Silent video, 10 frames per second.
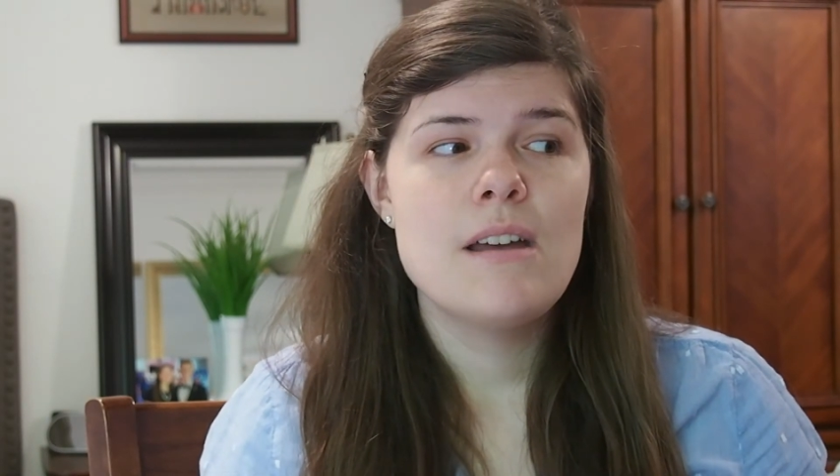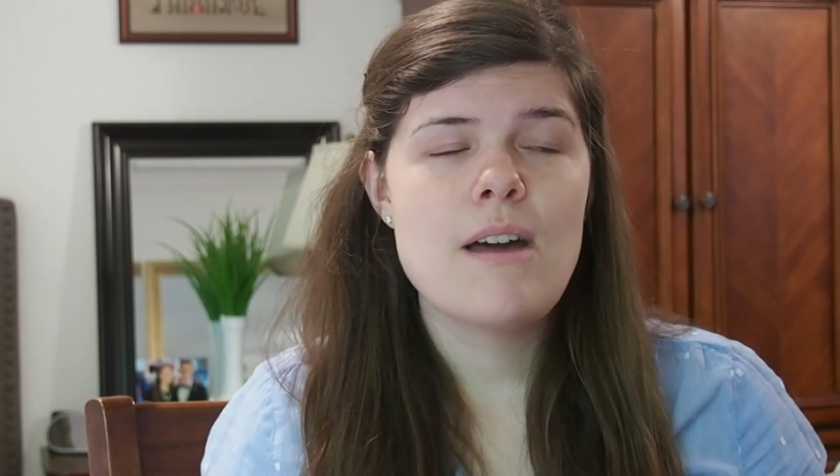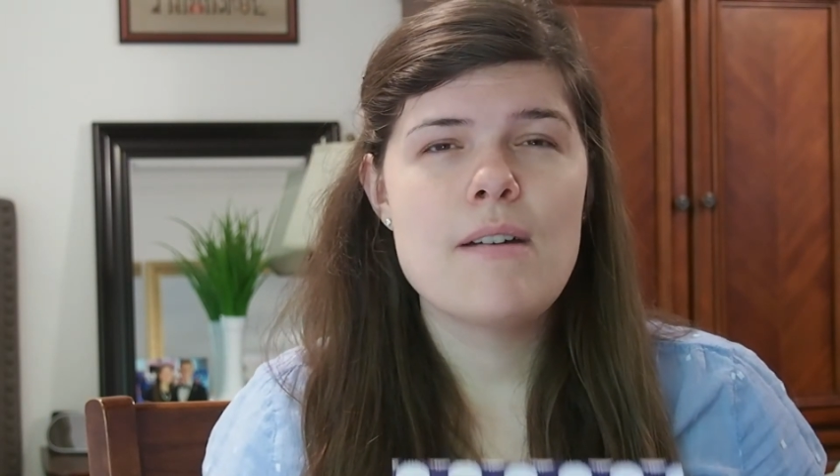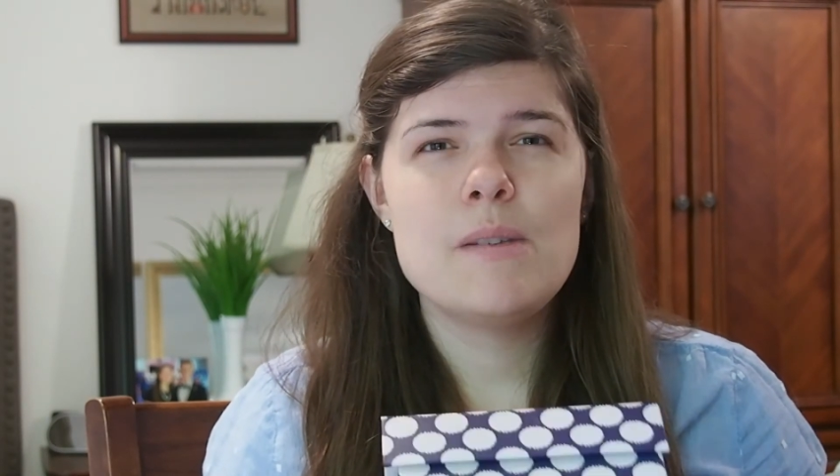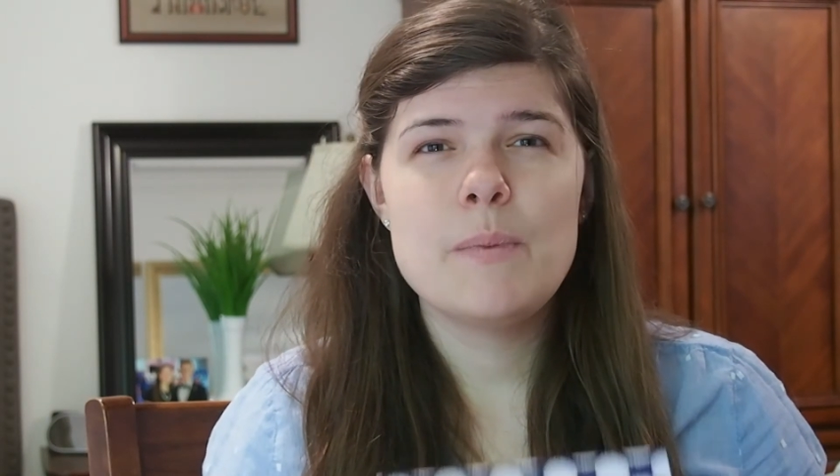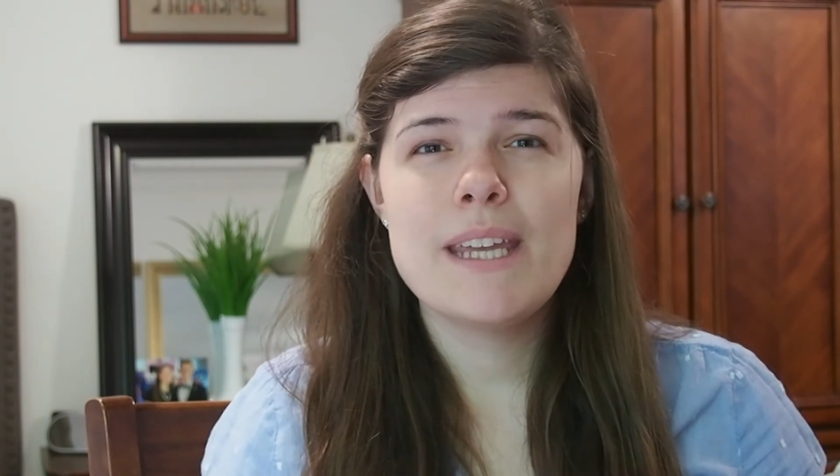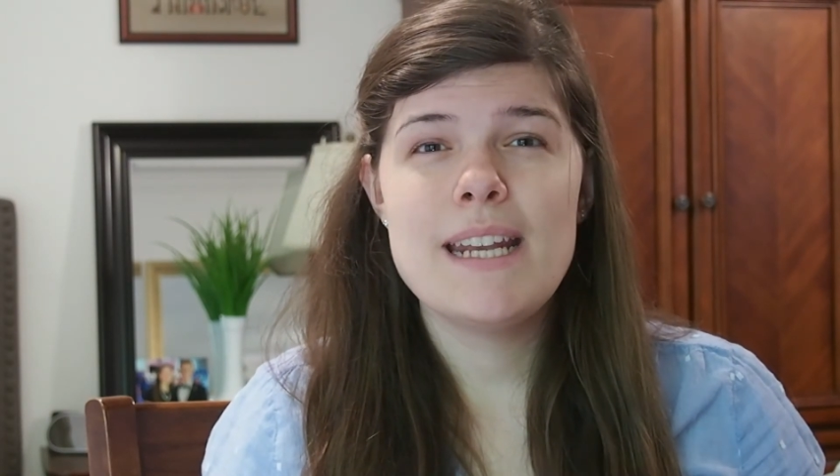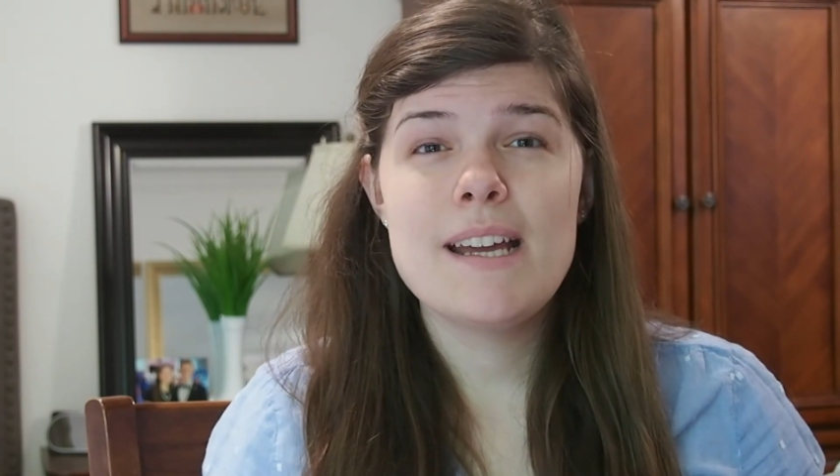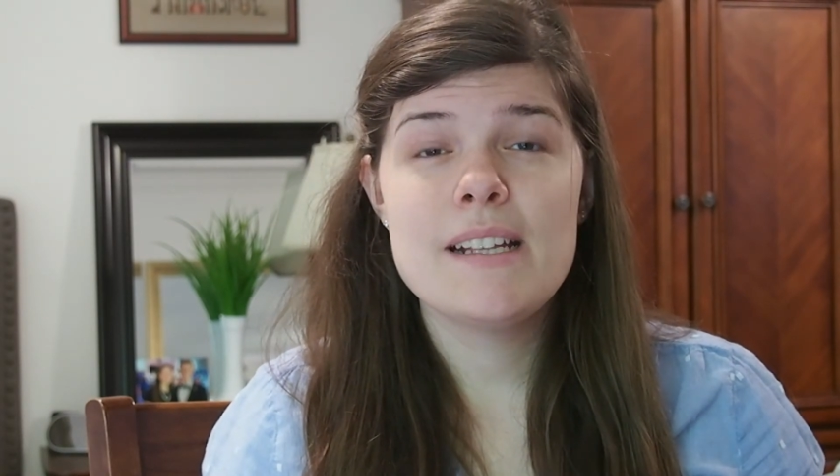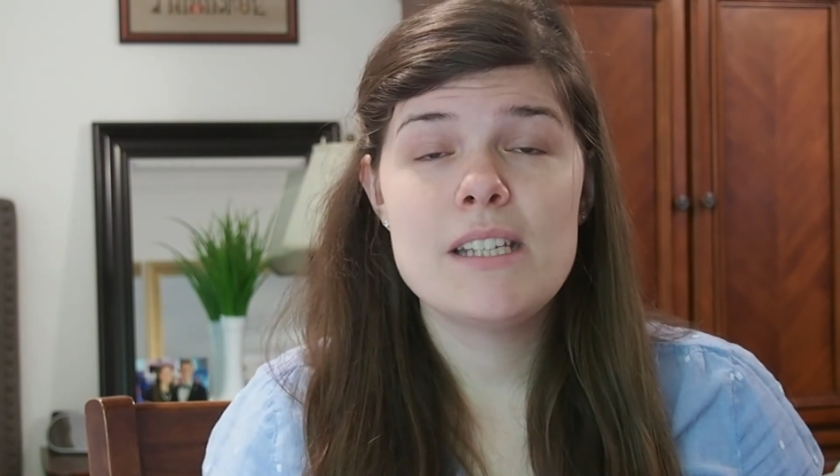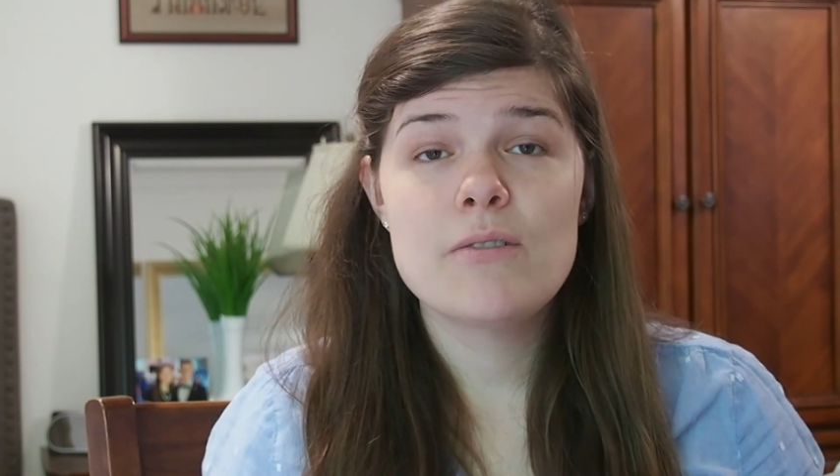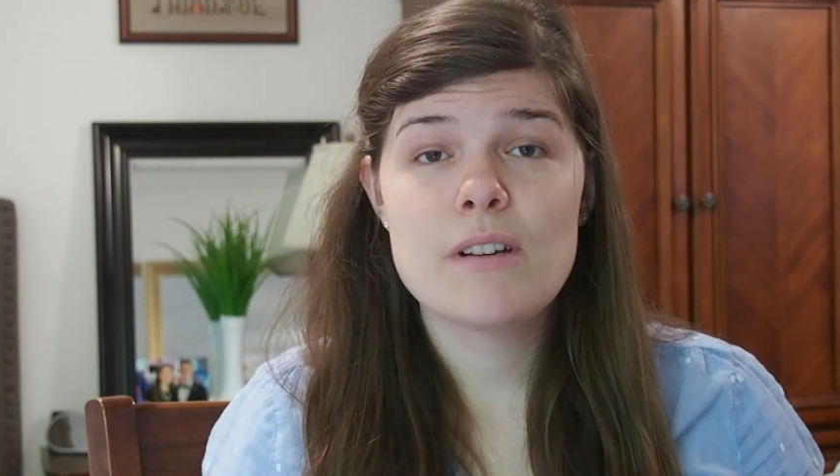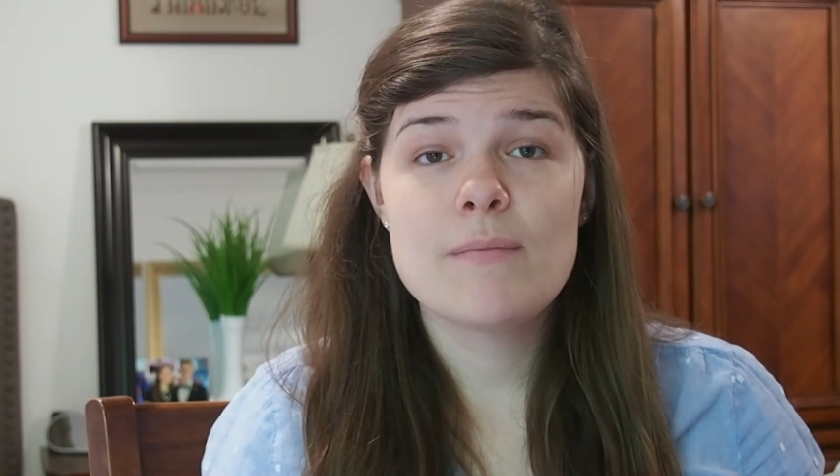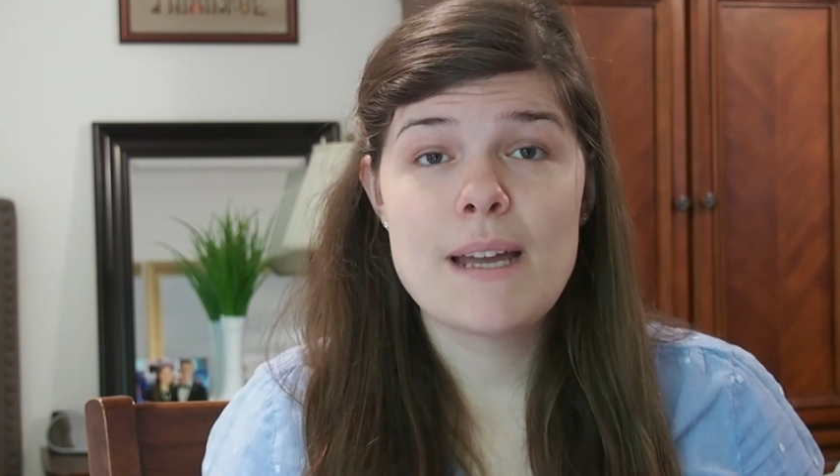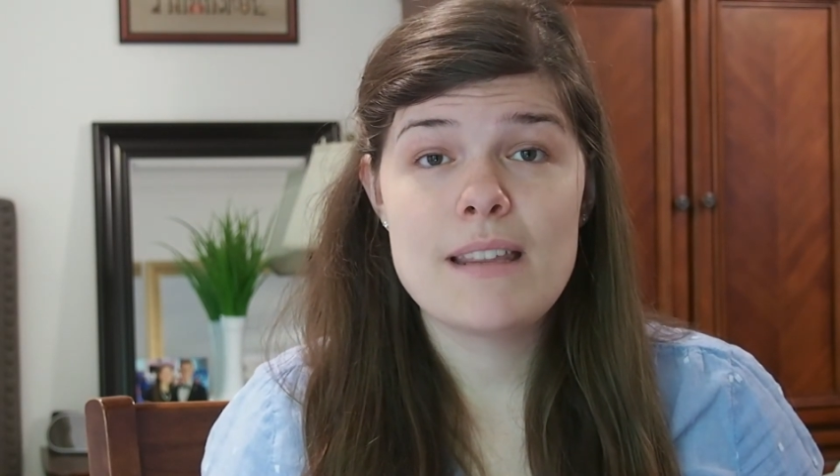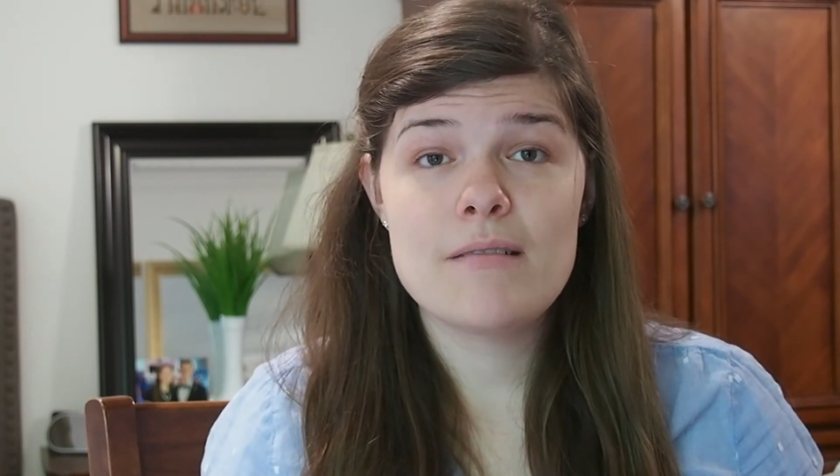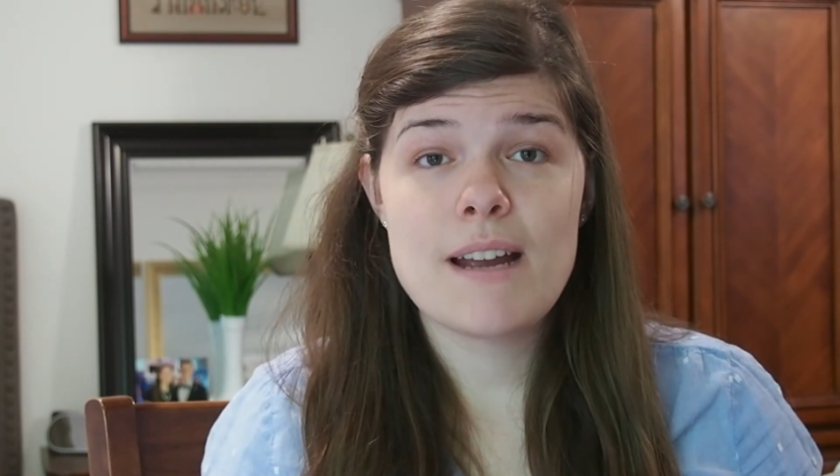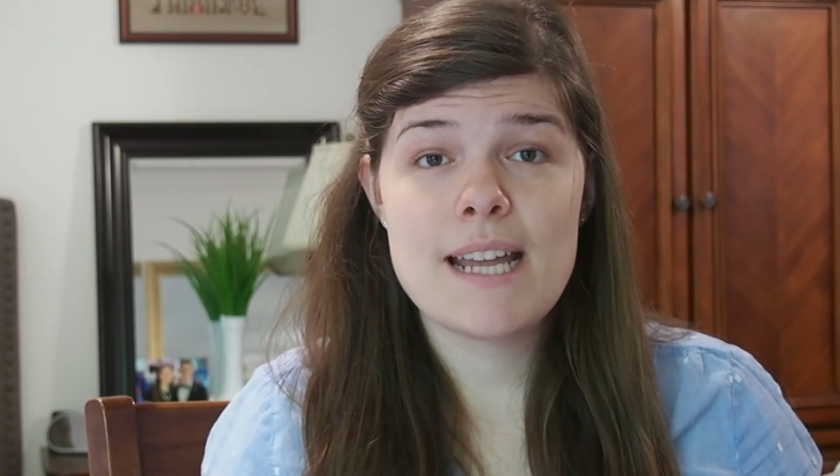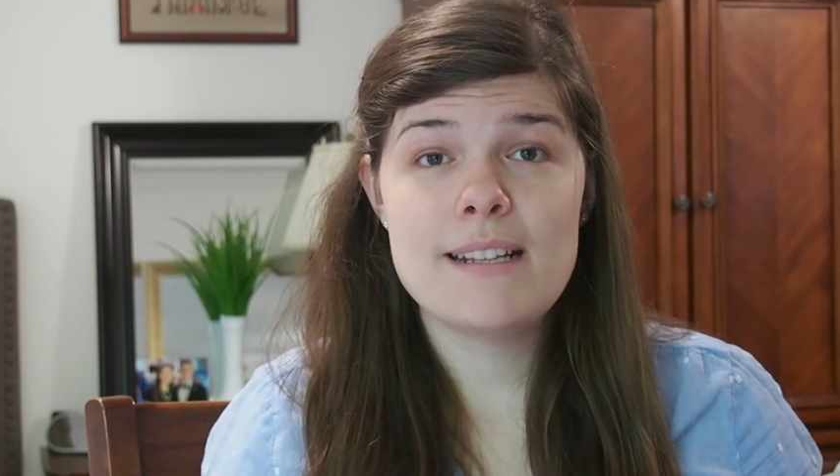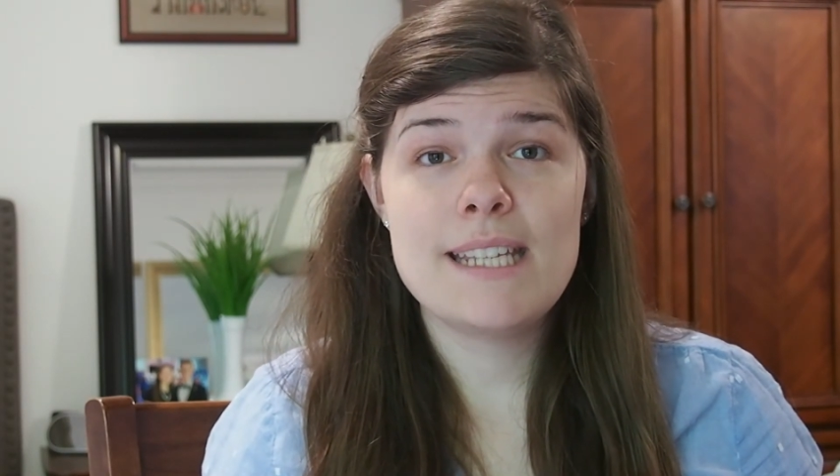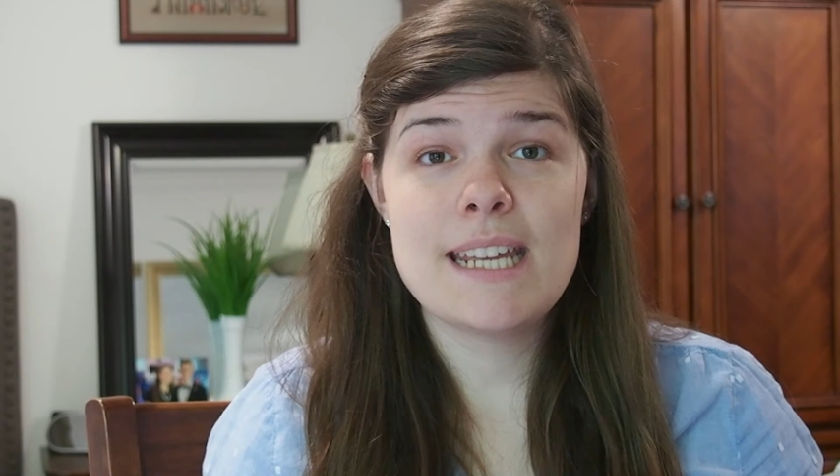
I was planning on storing my threads